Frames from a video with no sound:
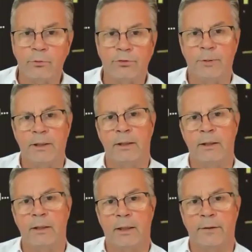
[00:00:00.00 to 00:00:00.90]

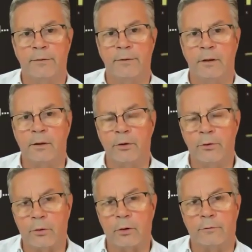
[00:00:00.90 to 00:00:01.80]
speaking at the New
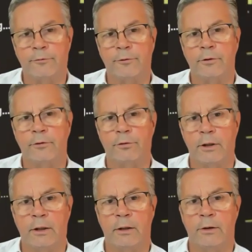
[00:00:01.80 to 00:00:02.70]
York conference
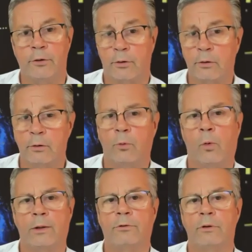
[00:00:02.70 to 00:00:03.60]
in New York,
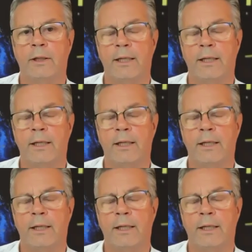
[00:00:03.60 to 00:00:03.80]
Quantum and